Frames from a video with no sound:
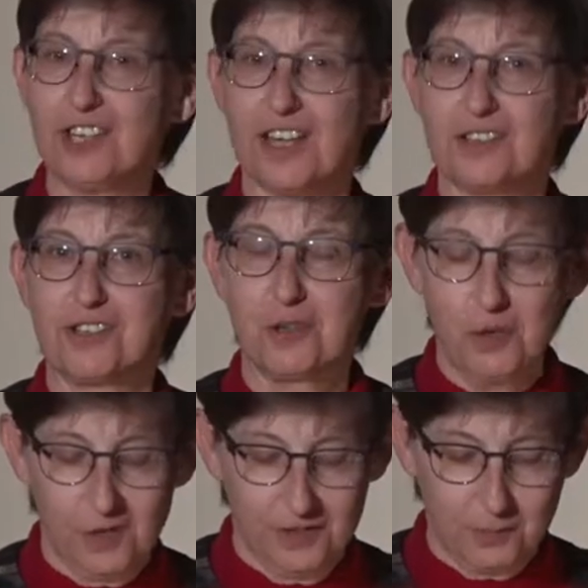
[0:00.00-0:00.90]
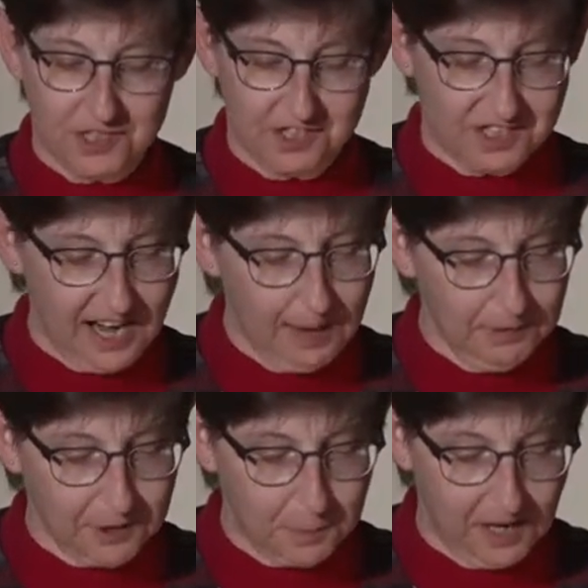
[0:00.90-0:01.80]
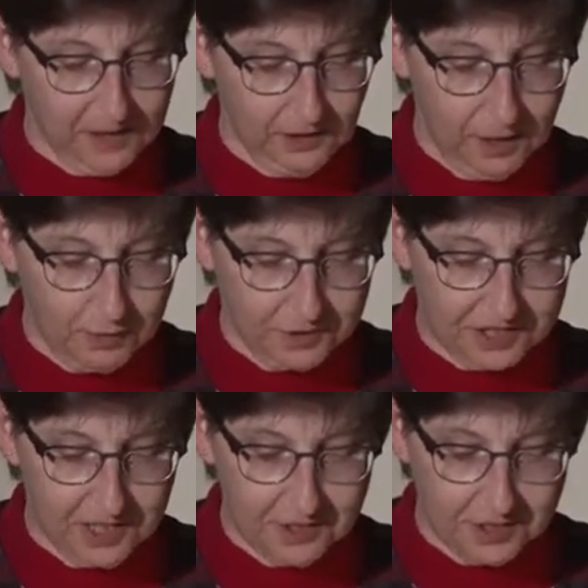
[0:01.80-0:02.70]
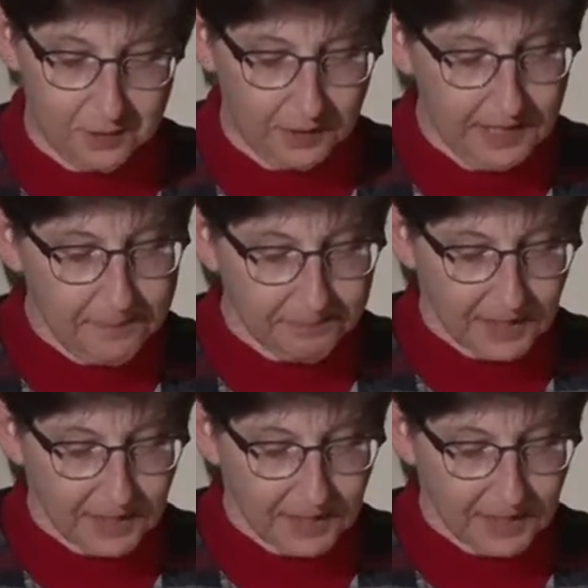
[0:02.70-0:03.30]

at a school that was established by the local citizenry.